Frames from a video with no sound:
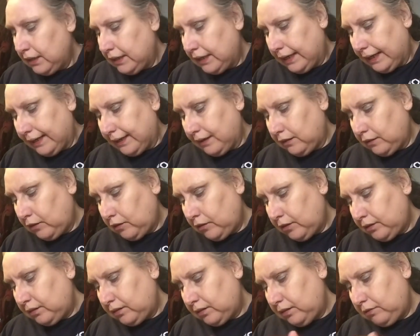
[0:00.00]
and I'm
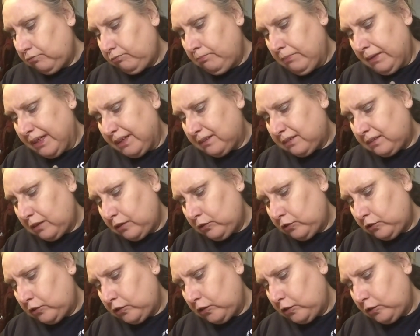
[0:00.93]
going to mix those
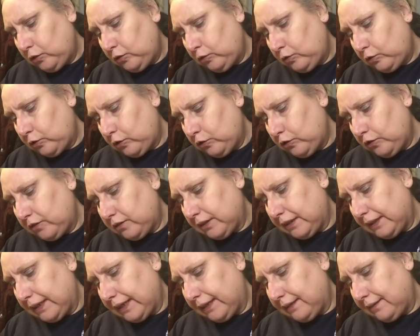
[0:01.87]
two colours
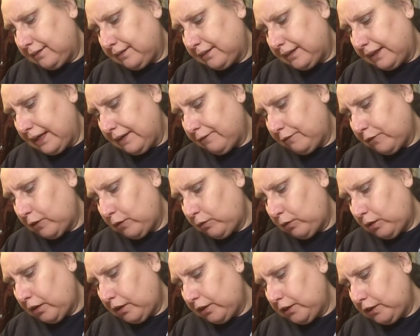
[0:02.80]
again together,
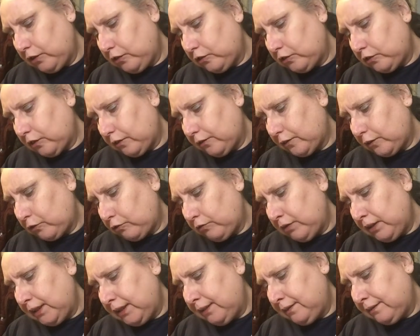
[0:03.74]
what I used on the
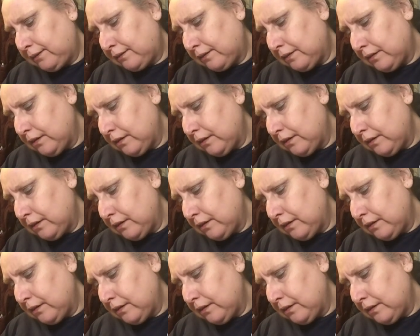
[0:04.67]
crease,